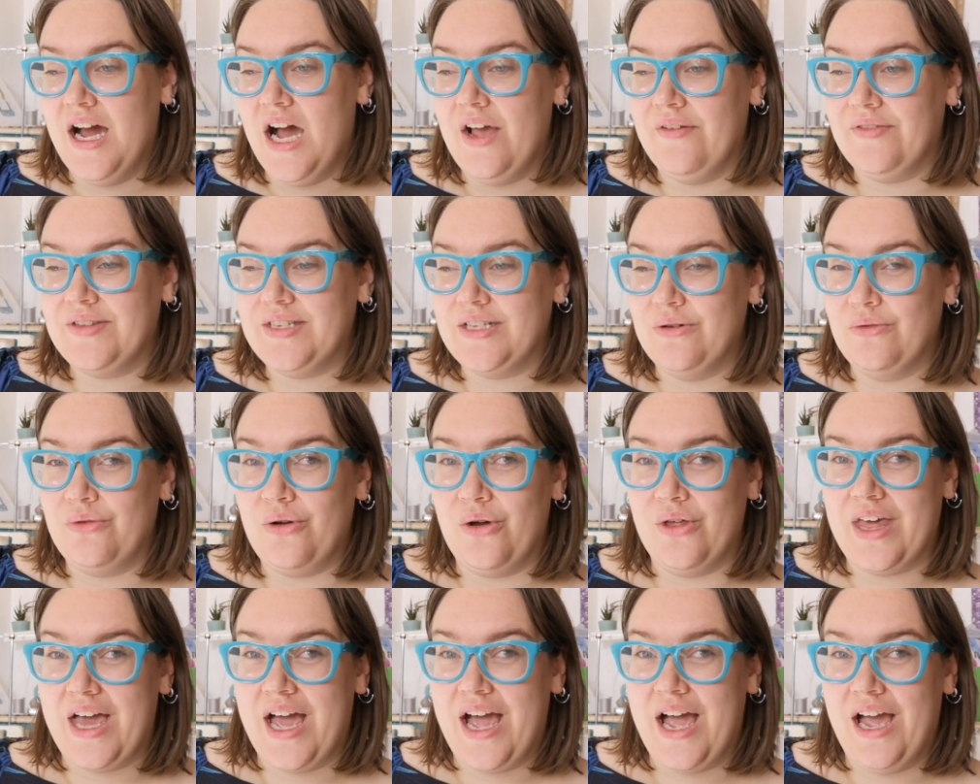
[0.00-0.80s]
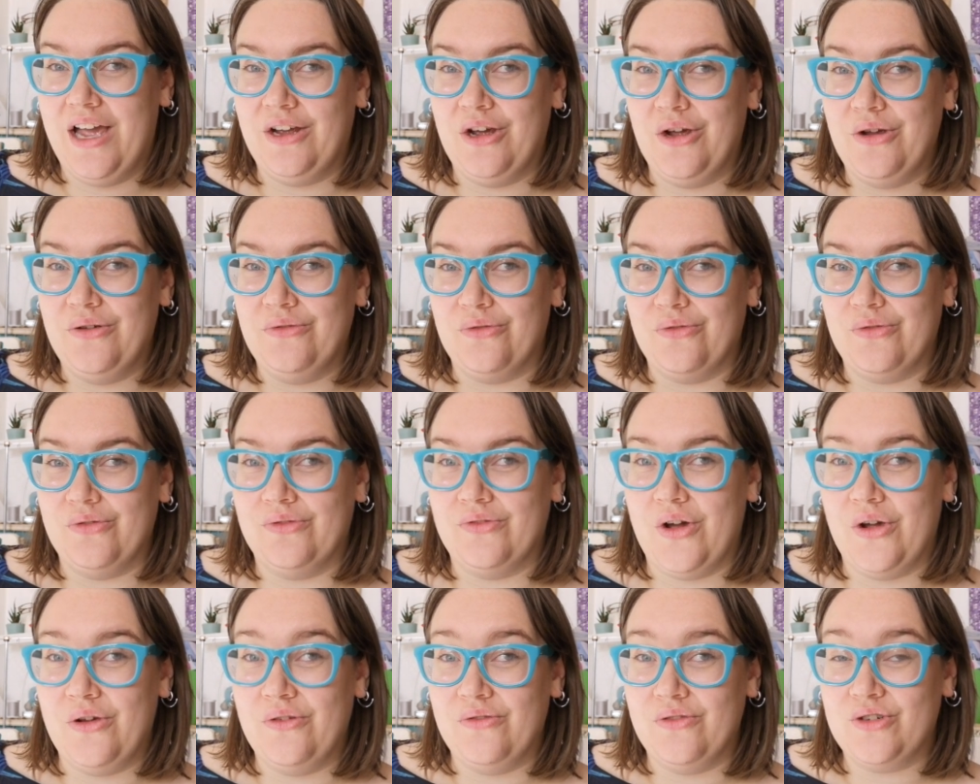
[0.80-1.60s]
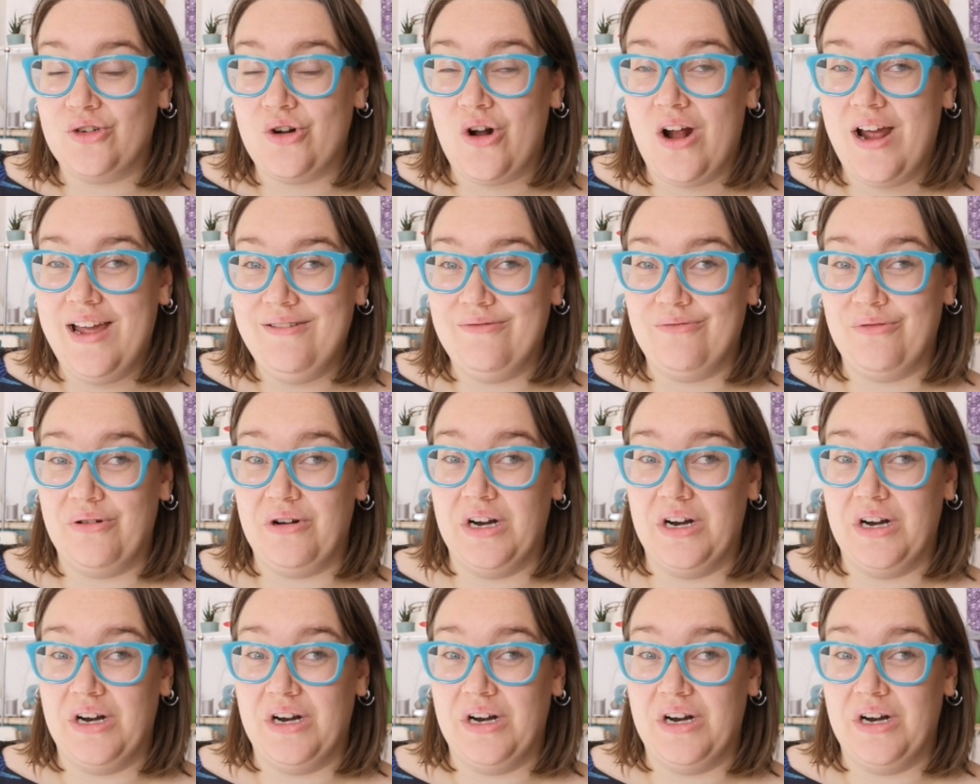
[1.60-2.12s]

I've still got that hangover of Overdrive